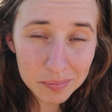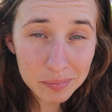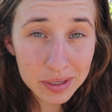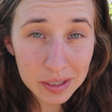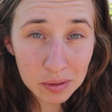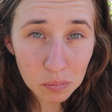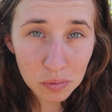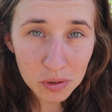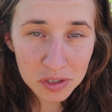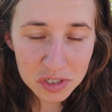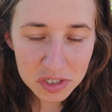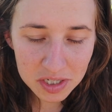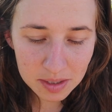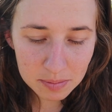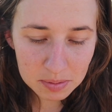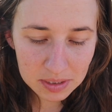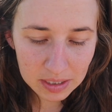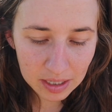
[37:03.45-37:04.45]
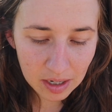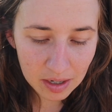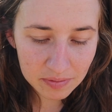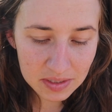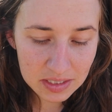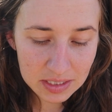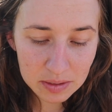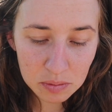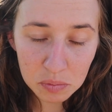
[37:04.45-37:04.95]
it being wood chips. I
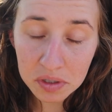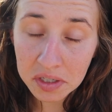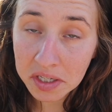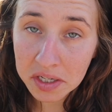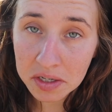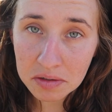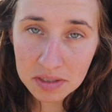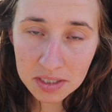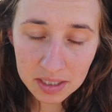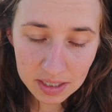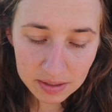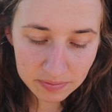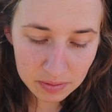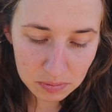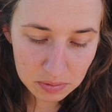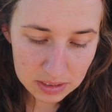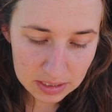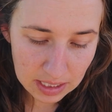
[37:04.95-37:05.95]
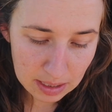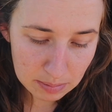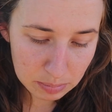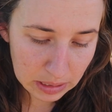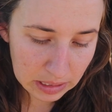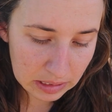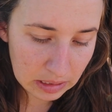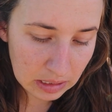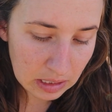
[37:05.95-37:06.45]
obviously wouldn't use it if it was
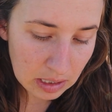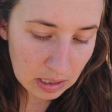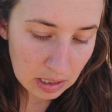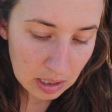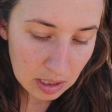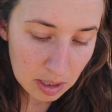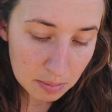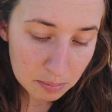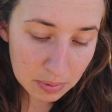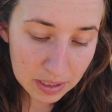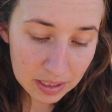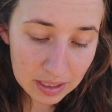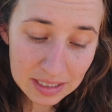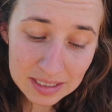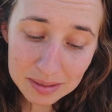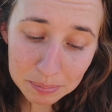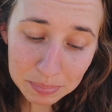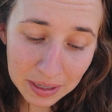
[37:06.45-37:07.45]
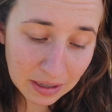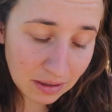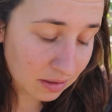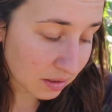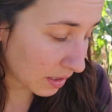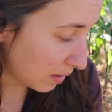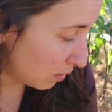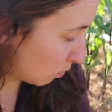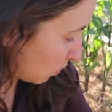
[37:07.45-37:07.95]
that bad. But it's
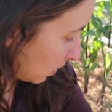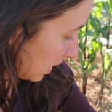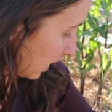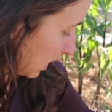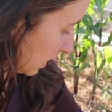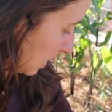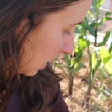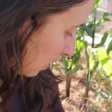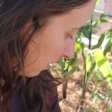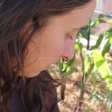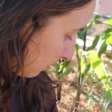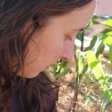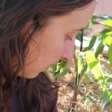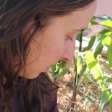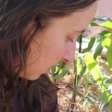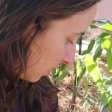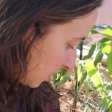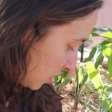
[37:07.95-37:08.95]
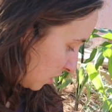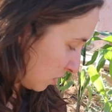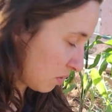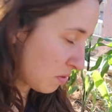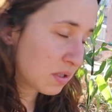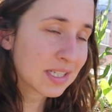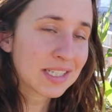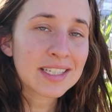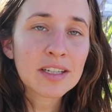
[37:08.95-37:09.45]
apparently woody enough
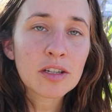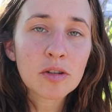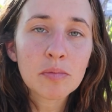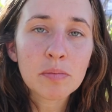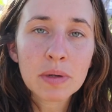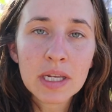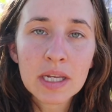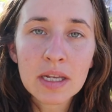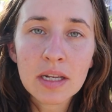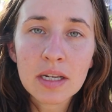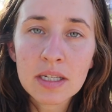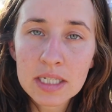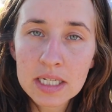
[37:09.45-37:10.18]
to still be